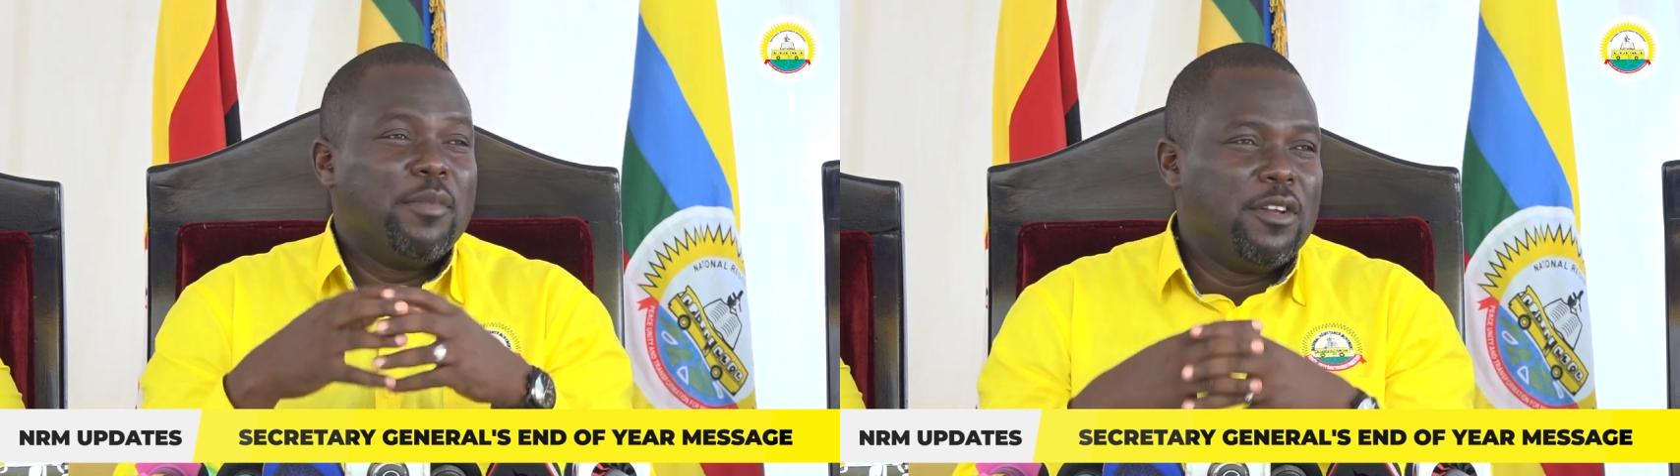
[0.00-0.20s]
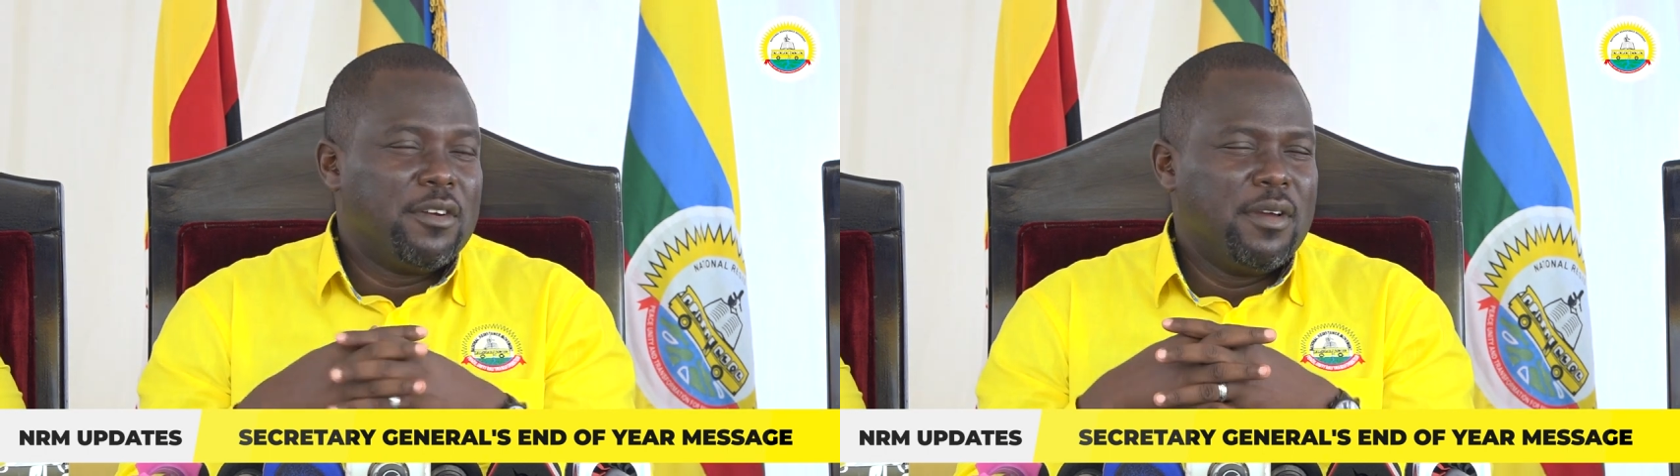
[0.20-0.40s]

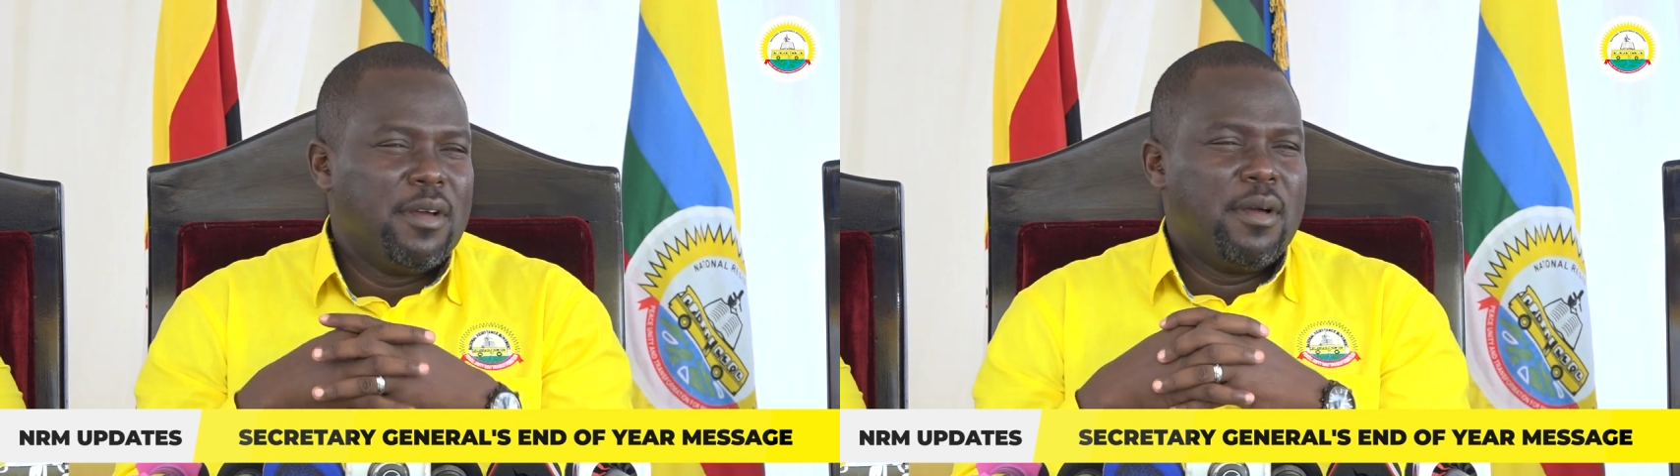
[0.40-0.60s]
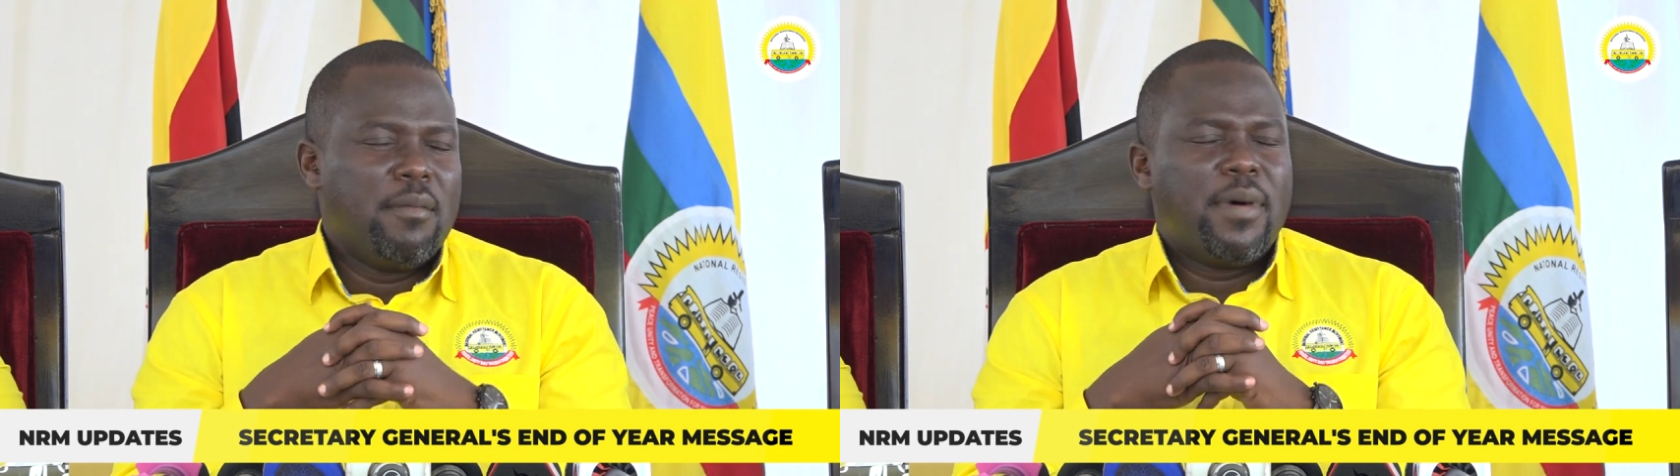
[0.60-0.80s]
million
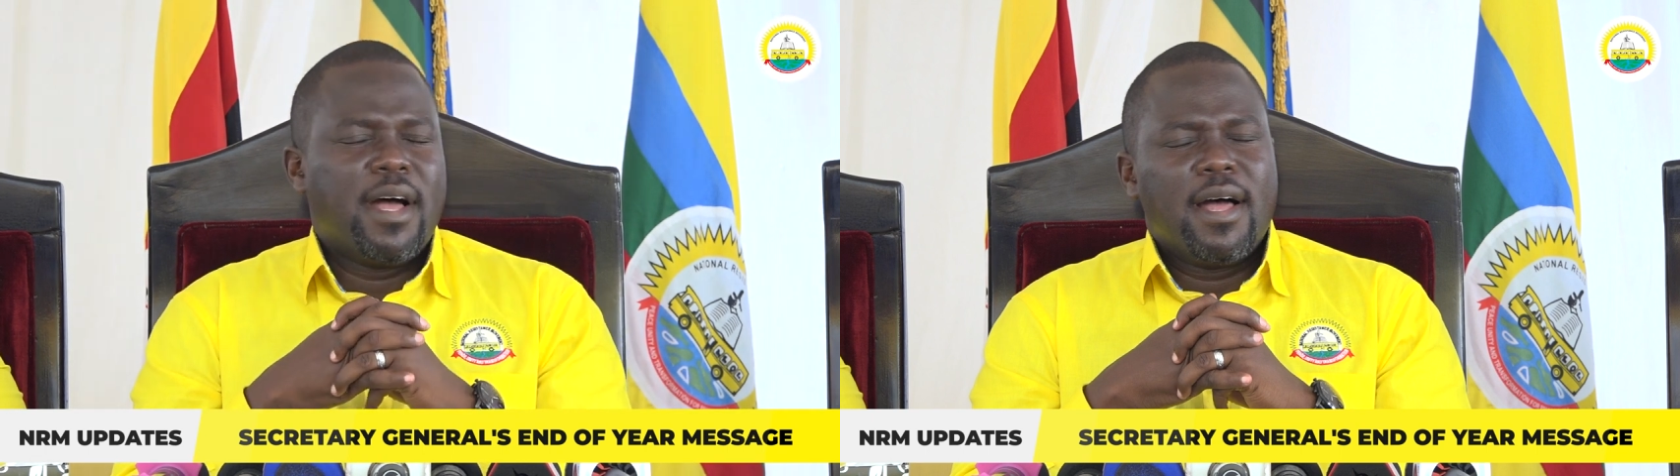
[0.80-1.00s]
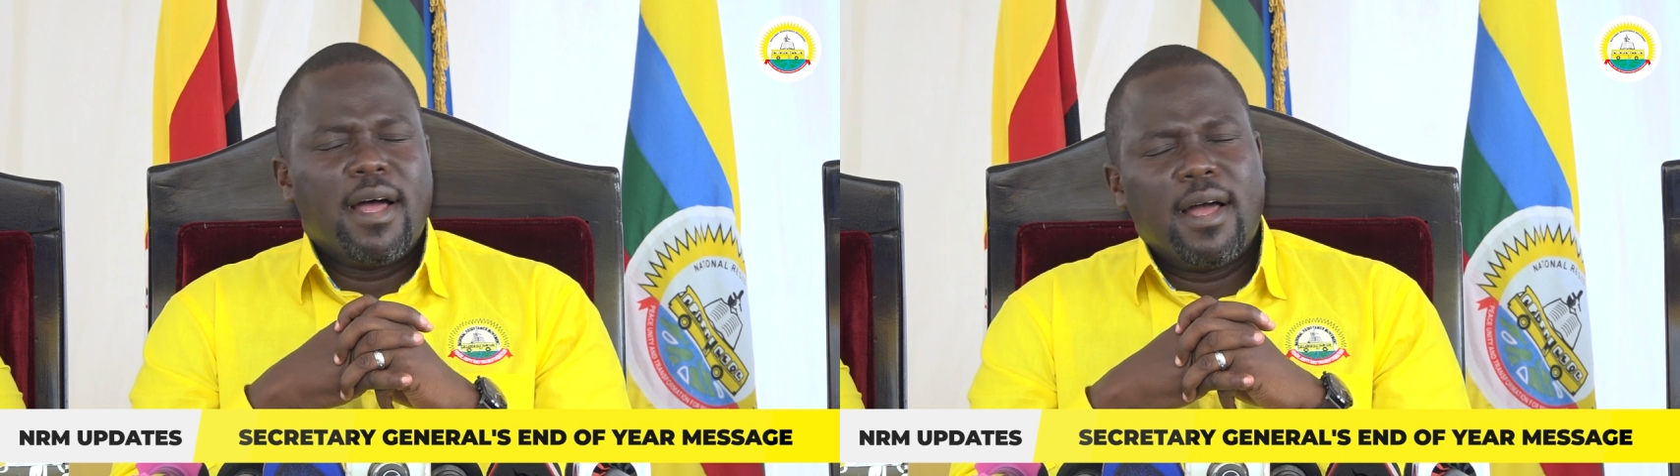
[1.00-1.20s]

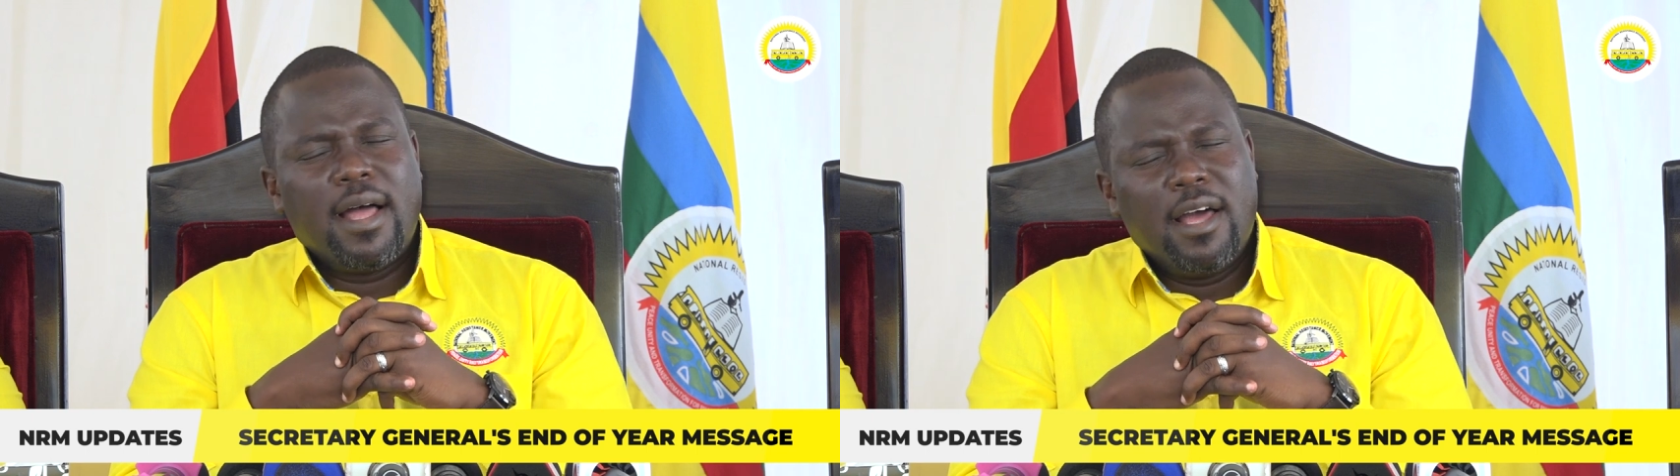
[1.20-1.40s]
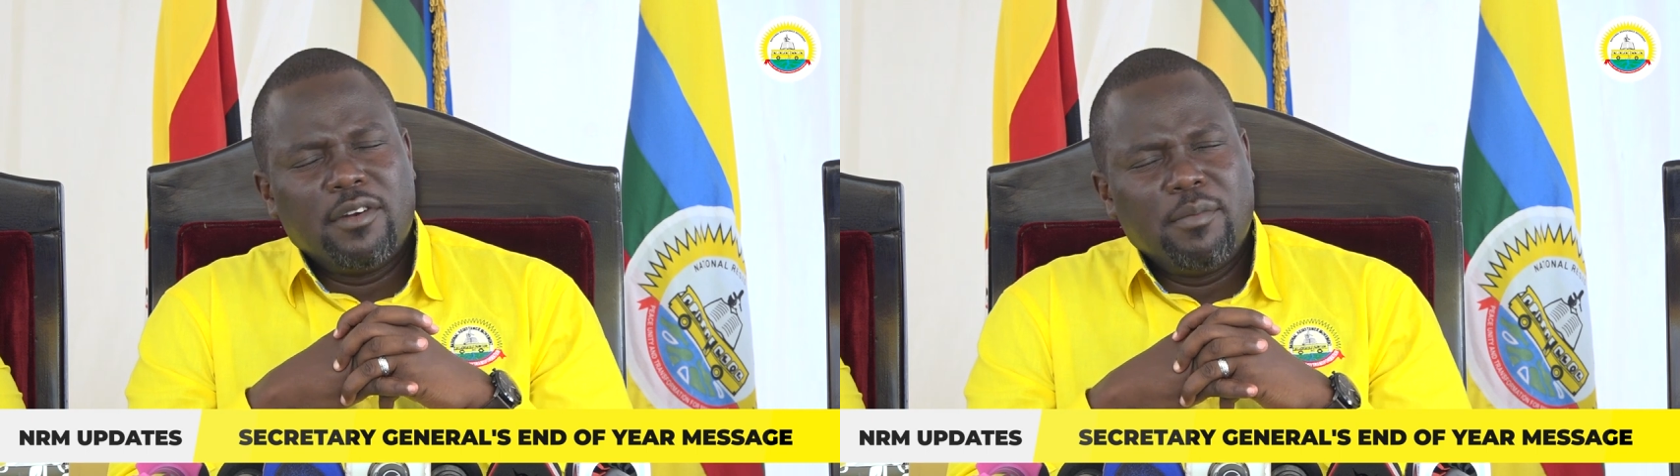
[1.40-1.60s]

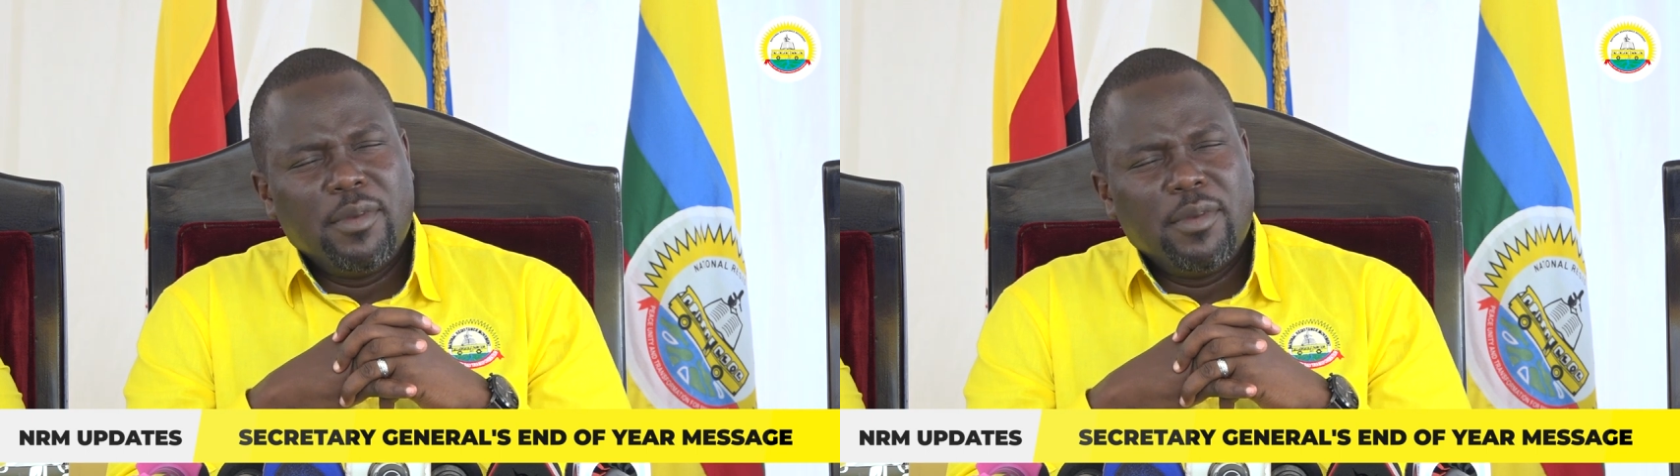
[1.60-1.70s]
per